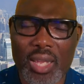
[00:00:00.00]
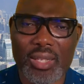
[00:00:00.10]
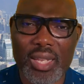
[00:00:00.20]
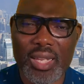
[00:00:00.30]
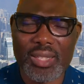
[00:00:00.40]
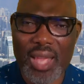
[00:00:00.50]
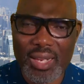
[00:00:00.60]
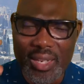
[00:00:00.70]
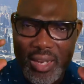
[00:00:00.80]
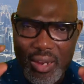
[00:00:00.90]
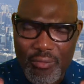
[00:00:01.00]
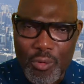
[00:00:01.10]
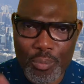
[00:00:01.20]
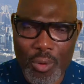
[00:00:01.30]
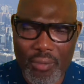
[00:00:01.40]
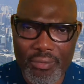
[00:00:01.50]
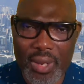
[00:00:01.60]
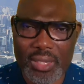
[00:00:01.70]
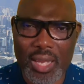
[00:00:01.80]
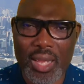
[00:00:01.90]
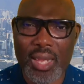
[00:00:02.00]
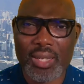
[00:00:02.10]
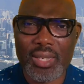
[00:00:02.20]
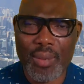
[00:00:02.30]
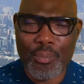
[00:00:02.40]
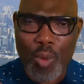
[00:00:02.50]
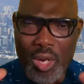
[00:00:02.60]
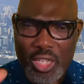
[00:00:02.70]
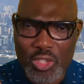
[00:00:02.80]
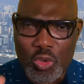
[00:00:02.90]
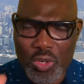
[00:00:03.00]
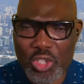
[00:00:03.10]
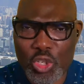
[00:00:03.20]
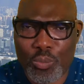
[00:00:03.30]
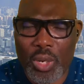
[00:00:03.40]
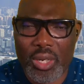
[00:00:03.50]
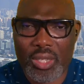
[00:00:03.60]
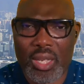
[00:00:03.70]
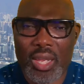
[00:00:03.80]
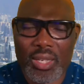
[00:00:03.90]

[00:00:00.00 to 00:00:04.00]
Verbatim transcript: these are the evil prophets the monitoring spirit.